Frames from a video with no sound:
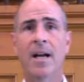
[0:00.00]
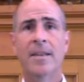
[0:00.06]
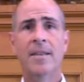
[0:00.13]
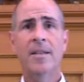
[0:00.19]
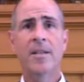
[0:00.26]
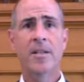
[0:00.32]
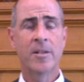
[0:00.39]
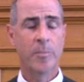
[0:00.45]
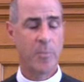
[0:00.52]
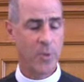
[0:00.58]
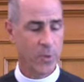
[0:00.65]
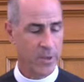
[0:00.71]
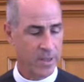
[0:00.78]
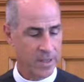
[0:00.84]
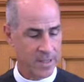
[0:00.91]
think an
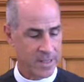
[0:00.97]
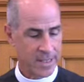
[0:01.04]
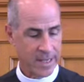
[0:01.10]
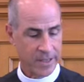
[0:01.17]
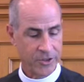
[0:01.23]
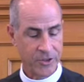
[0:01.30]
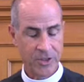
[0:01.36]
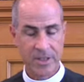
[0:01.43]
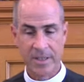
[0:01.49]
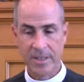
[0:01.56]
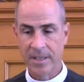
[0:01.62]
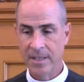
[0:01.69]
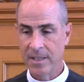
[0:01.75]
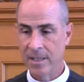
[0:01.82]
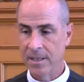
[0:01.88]
important
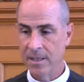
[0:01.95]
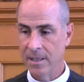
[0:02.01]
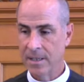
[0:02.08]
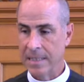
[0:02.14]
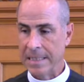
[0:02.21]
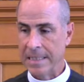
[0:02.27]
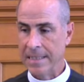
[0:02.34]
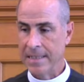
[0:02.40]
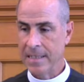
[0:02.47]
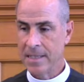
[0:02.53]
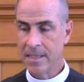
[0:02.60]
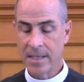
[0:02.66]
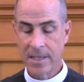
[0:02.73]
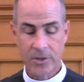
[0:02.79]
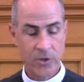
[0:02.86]
section in
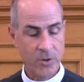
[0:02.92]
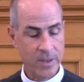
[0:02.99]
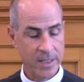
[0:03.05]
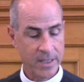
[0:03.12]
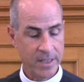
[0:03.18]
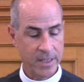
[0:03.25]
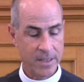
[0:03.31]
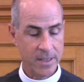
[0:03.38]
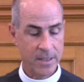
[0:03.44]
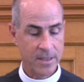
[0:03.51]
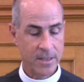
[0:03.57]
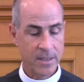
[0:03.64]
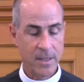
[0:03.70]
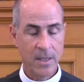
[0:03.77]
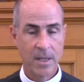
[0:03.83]
this entry
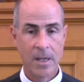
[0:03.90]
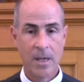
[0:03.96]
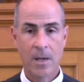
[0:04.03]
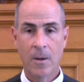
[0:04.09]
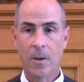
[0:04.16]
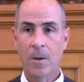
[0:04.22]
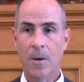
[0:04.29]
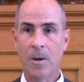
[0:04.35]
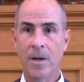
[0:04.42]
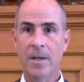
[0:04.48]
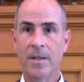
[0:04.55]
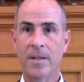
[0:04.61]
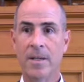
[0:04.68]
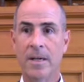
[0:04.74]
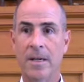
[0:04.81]
is
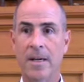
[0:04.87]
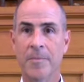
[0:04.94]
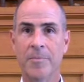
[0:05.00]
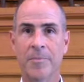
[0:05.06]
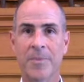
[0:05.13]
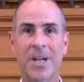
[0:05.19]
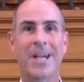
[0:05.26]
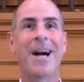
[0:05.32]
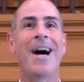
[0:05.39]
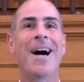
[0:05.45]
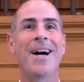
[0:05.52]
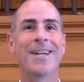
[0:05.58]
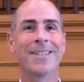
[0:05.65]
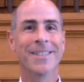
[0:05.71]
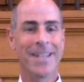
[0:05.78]
on
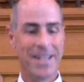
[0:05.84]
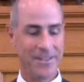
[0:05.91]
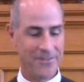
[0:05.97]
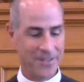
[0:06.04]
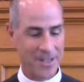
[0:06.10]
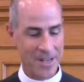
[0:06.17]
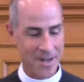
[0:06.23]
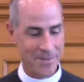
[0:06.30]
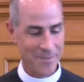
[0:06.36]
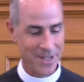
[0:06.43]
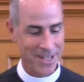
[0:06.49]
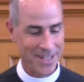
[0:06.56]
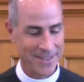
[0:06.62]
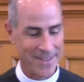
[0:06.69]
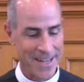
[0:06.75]
cognate phenomena.